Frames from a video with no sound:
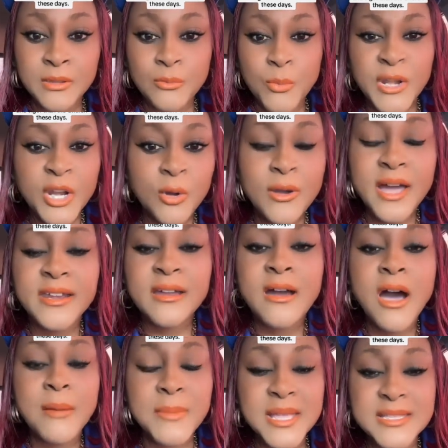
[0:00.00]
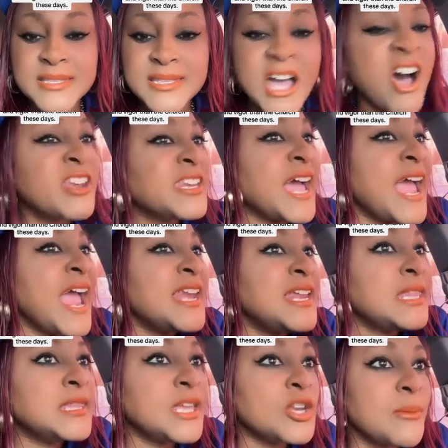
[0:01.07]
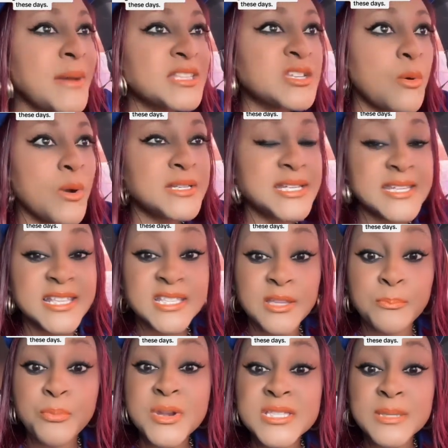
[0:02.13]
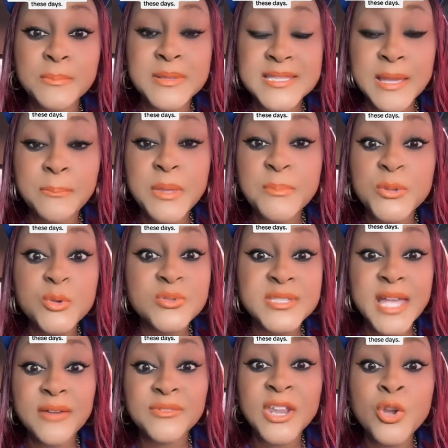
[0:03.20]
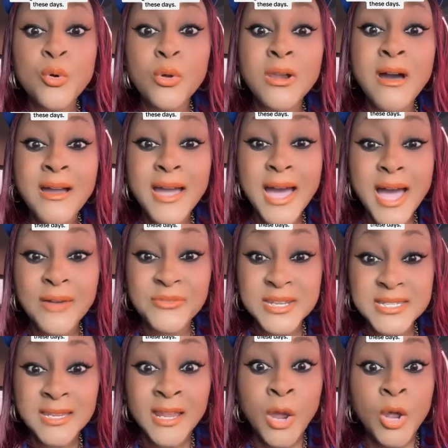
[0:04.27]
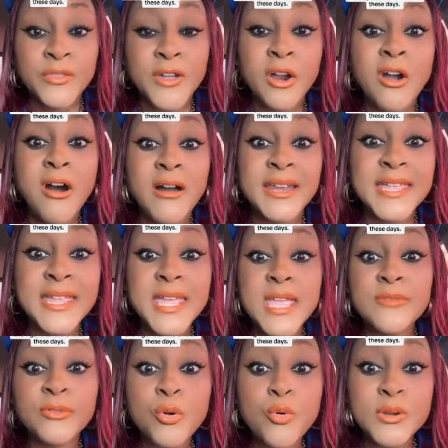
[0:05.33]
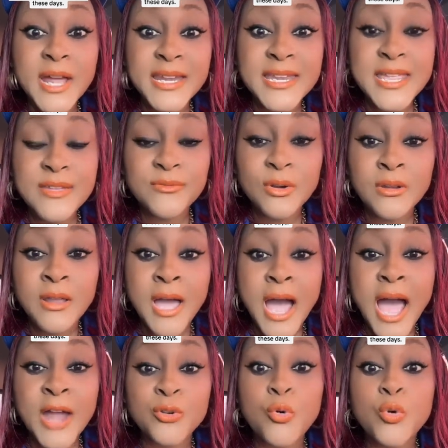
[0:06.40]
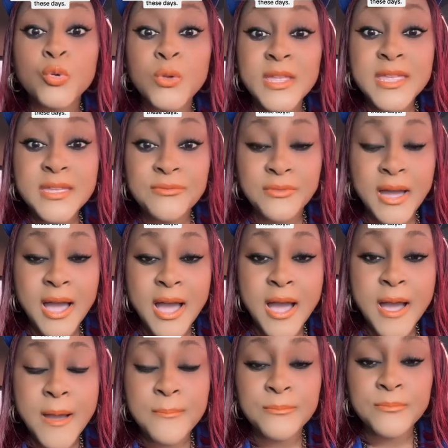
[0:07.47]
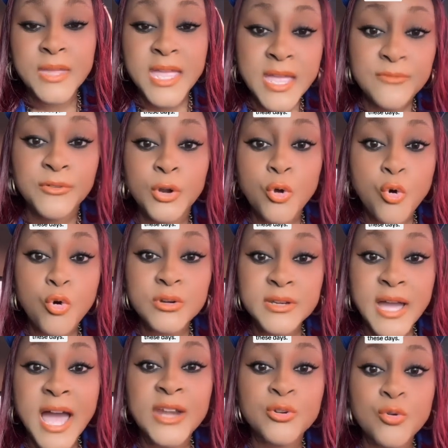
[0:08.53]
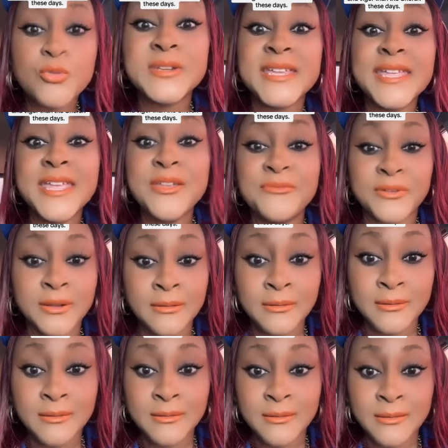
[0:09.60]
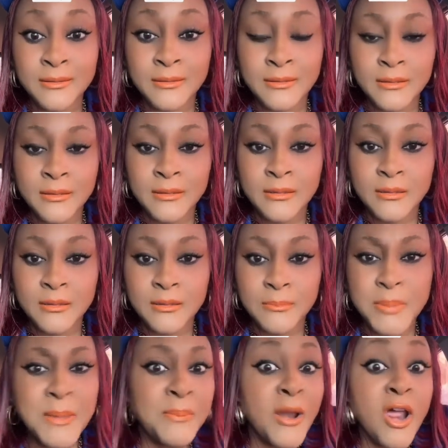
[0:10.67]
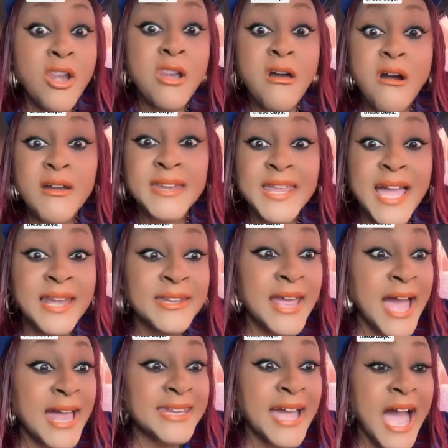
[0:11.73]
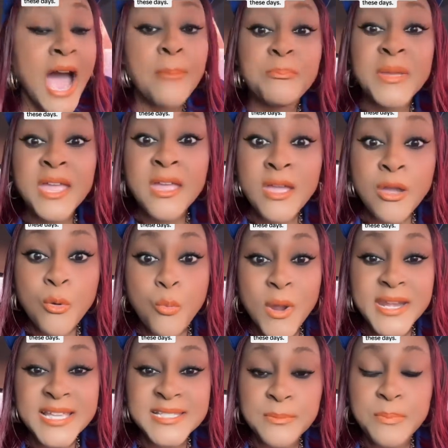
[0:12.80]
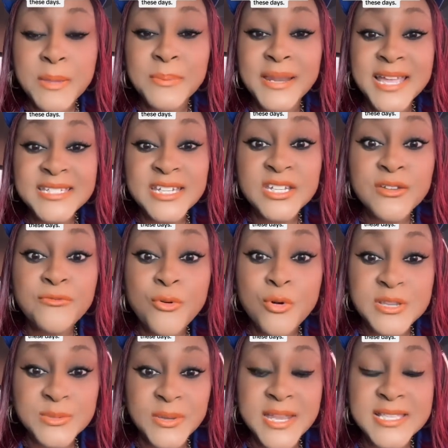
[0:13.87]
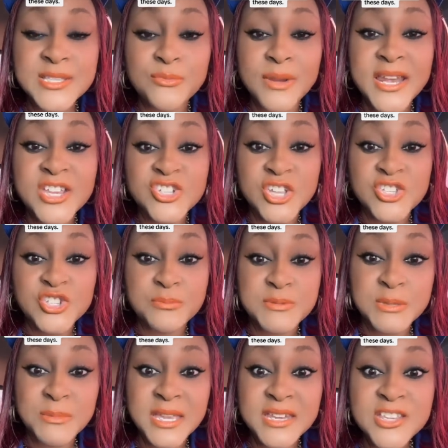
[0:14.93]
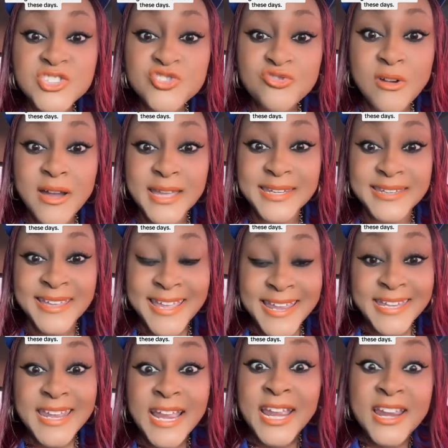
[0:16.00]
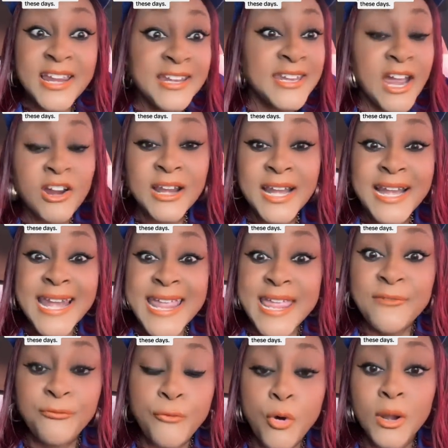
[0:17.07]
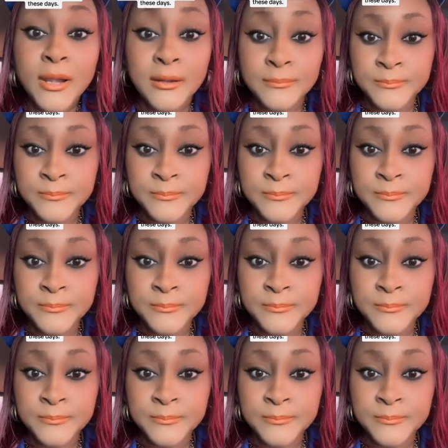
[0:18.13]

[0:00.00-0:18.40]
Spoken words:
When you look at the comments under anything, no matter what it is, the principles that people used to have, they no longer have it. They're calling evil good and evil and good evil good and good evil. People are lauding and happy when they see people getting divorced, when they see relationships being destroyed. They're gleeful.